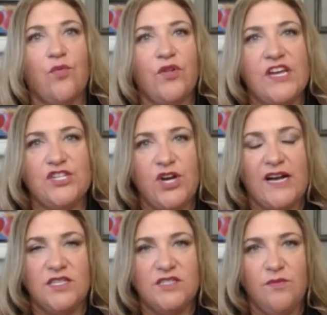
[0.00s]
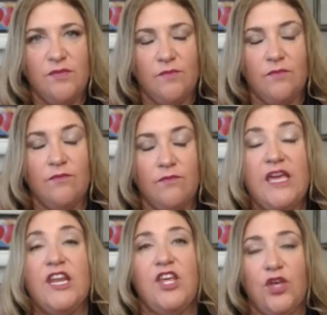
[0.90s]
really attracted
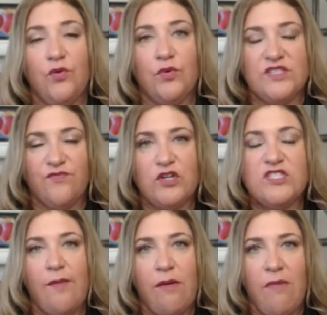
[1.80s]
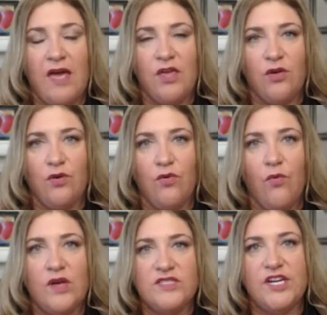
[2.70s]
me to you was the first time I met you
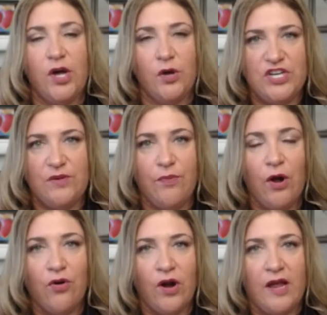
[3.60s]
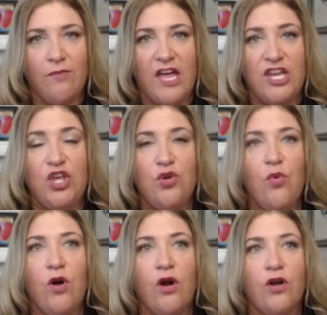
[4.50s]
was in a coaching program, and you
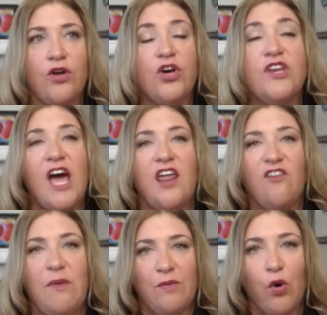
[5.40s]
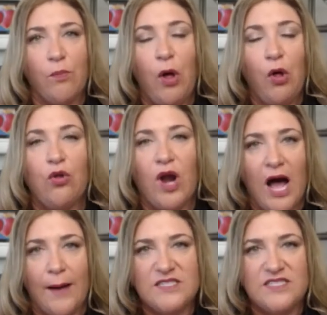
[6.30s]
could not have been more polar
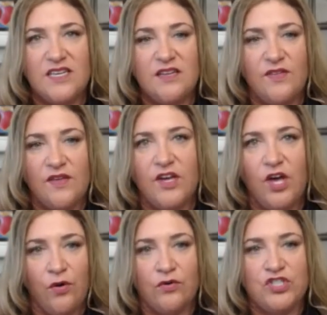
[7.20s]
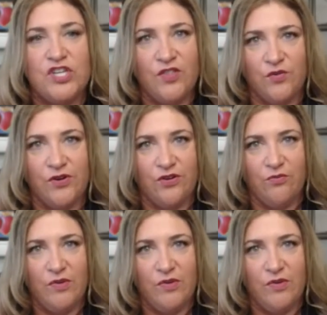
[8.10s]
opposite than the coach in the room.